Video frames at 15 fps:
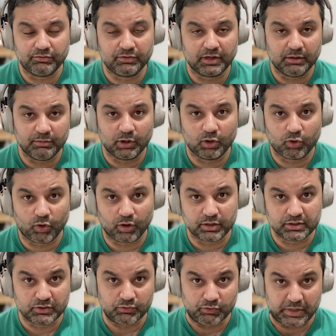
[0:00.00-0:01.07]
come
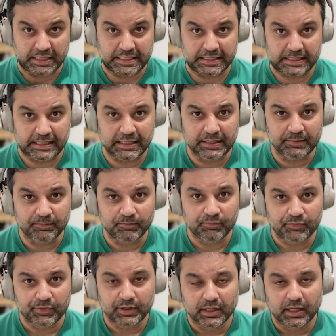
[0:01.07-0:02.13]
across recently,
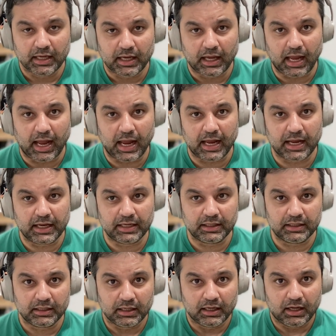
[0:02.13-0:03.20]

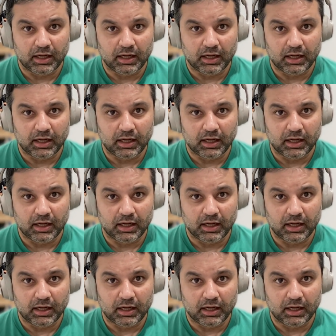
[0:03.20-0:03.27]
and